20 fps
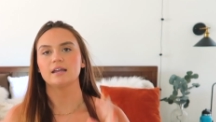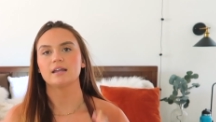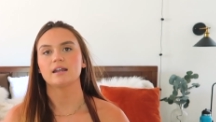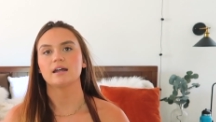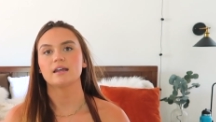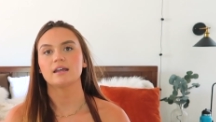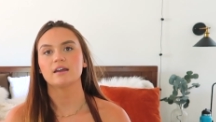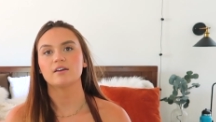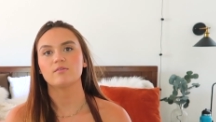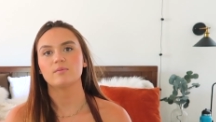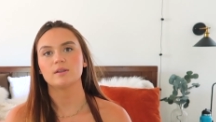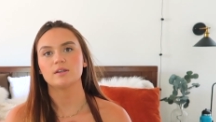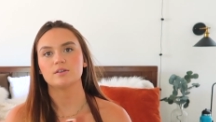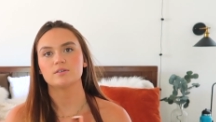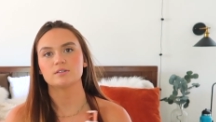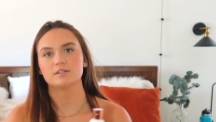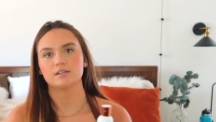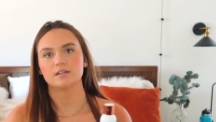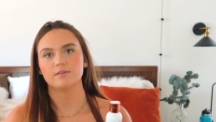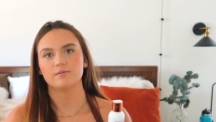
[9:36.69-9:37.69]
And I have been
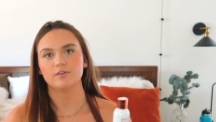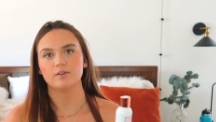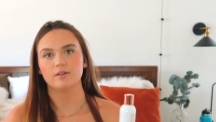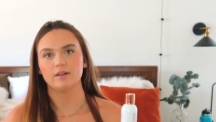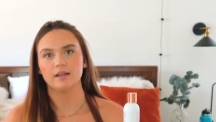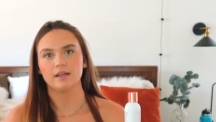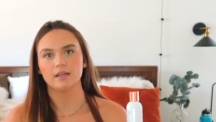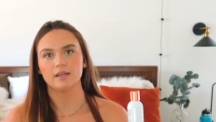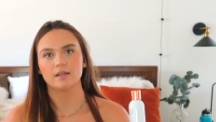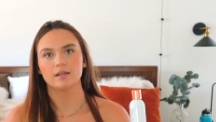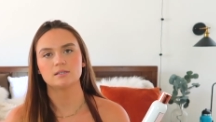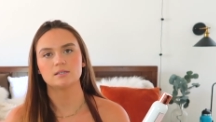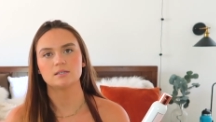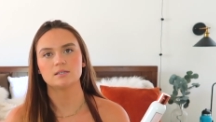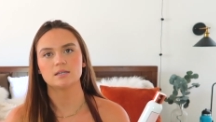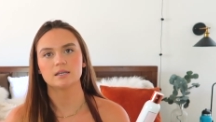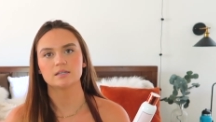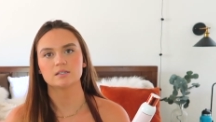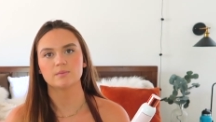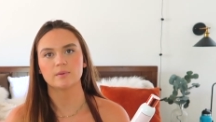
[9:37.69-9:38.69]
using it for like
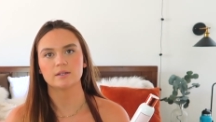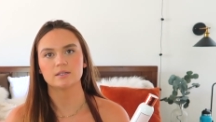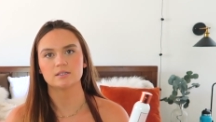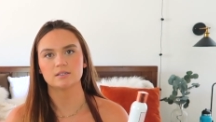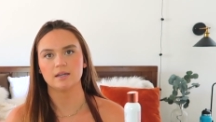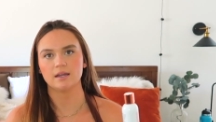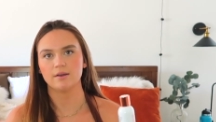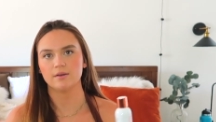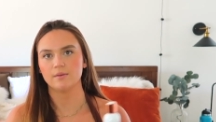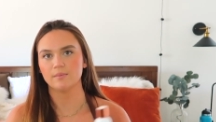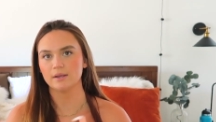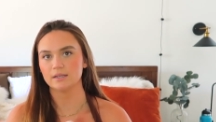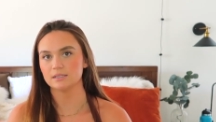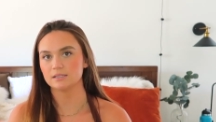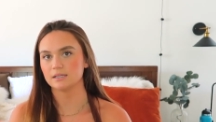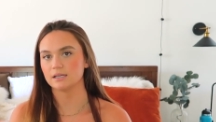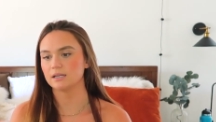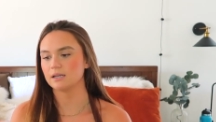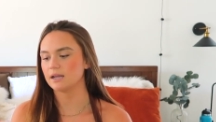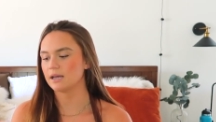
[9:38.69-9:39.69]
six months now and my
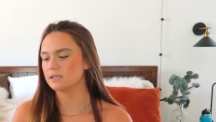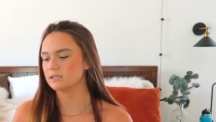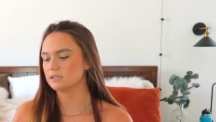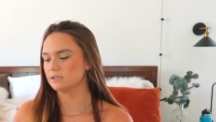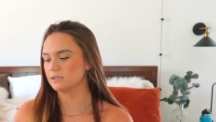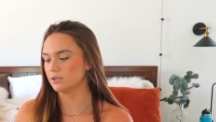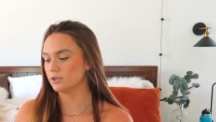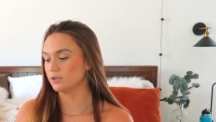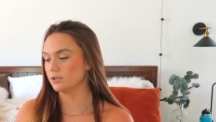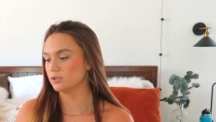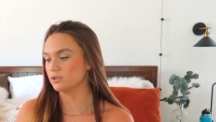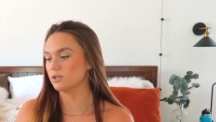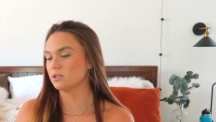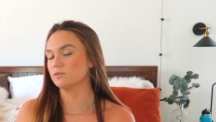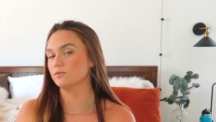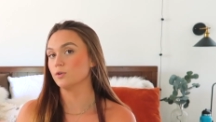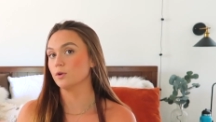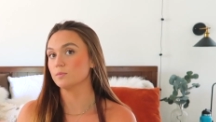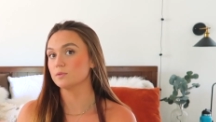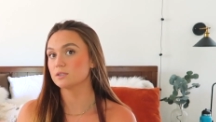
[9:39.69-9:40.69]
skin has literally
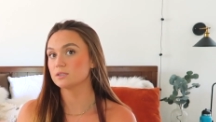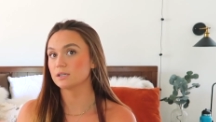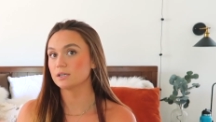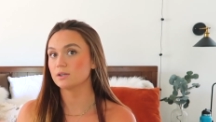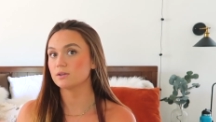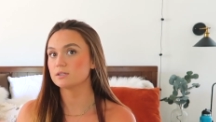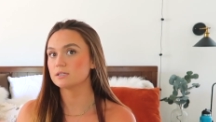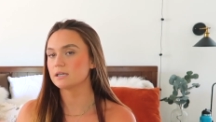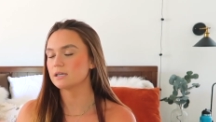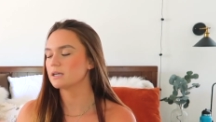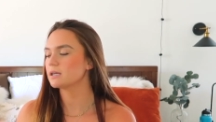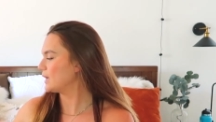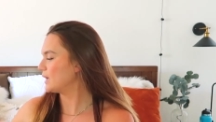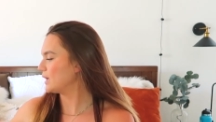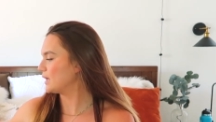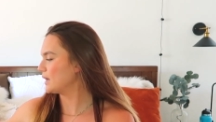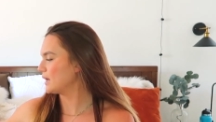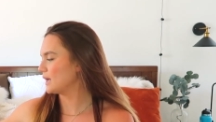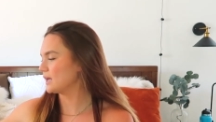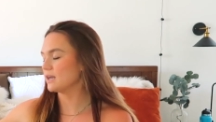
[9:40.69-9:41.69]
transformed since I used it.
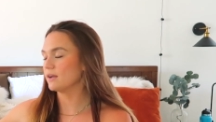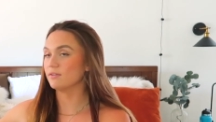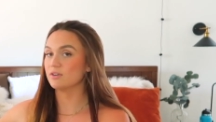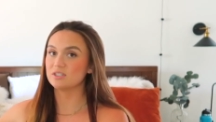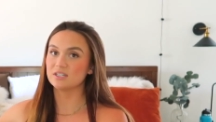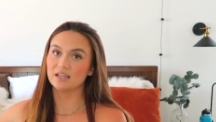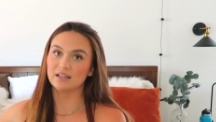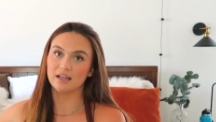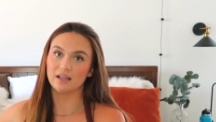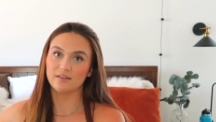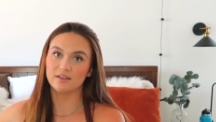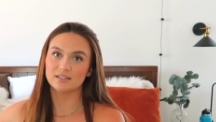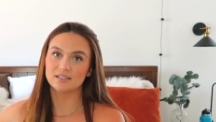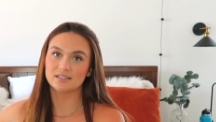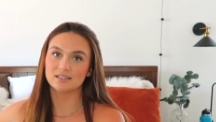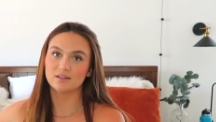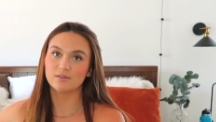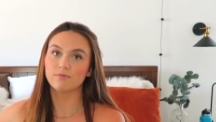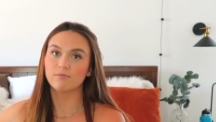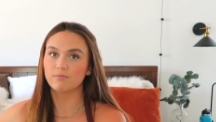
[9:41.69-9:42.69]
And I never say that. This
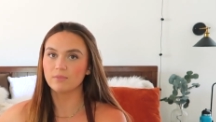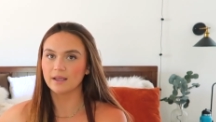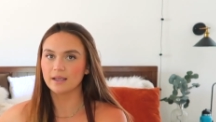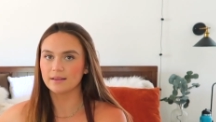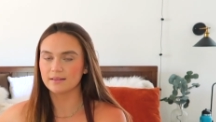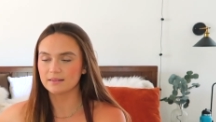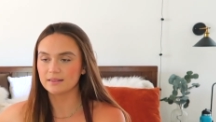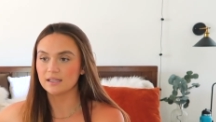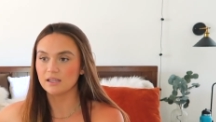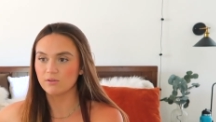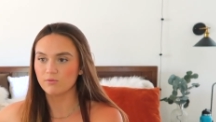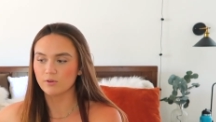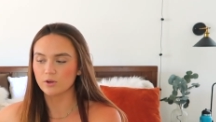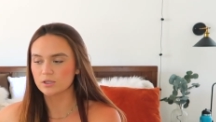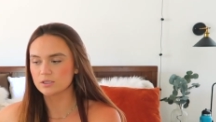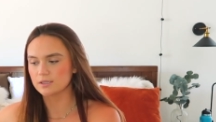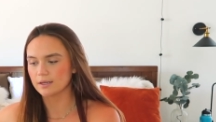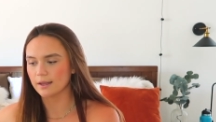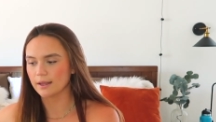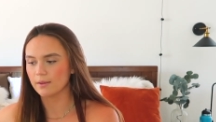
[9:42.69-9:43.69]
is the, like the
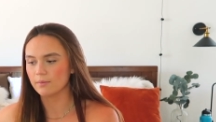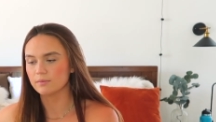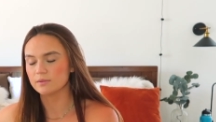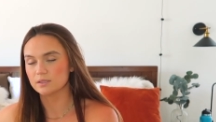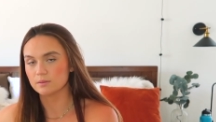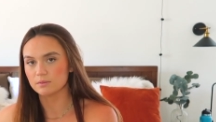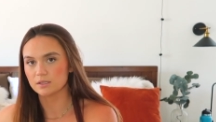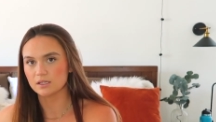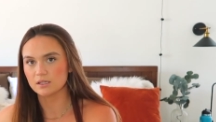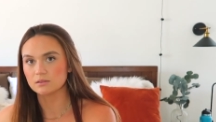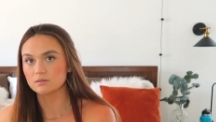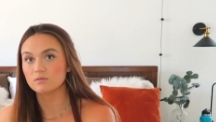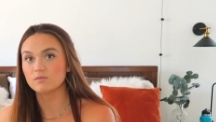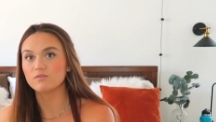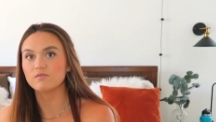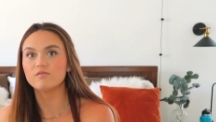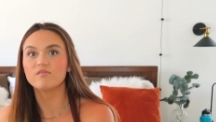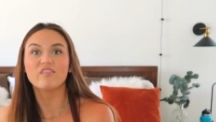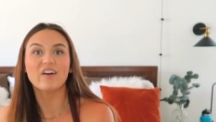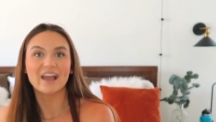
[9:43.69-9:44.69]
first time something has
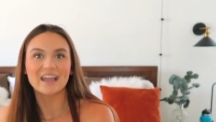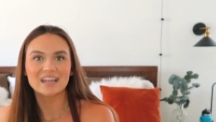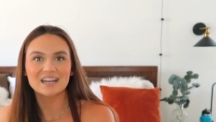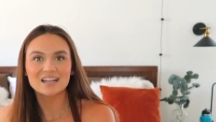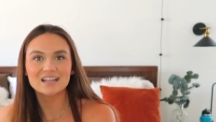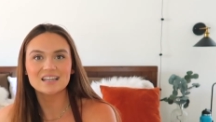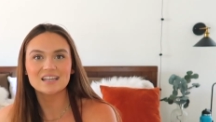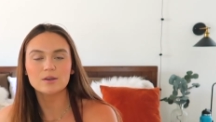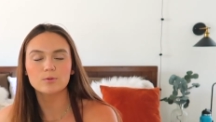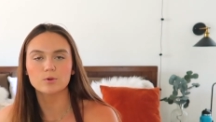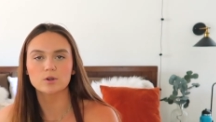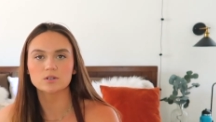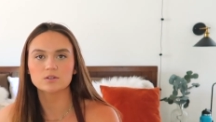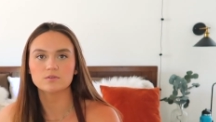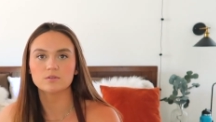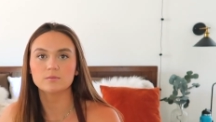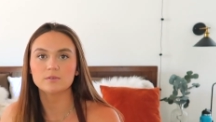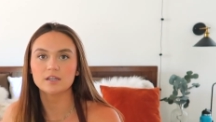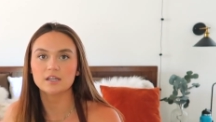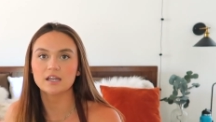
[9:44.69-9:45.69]
finally worked
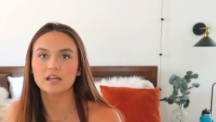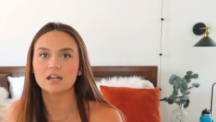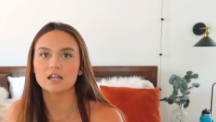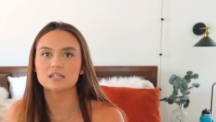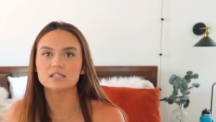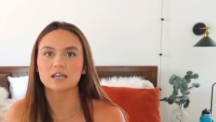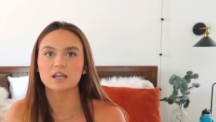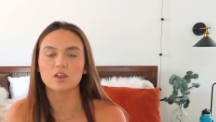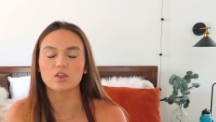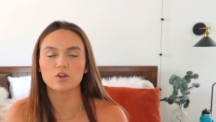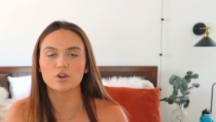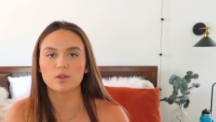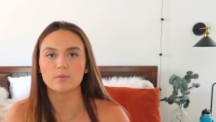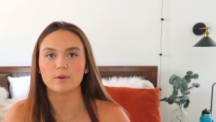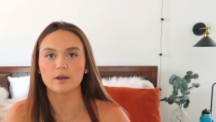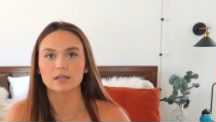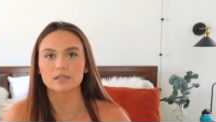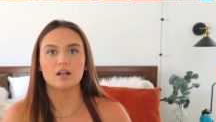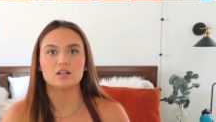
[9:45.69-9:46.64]
for me and it's like 30 bucks.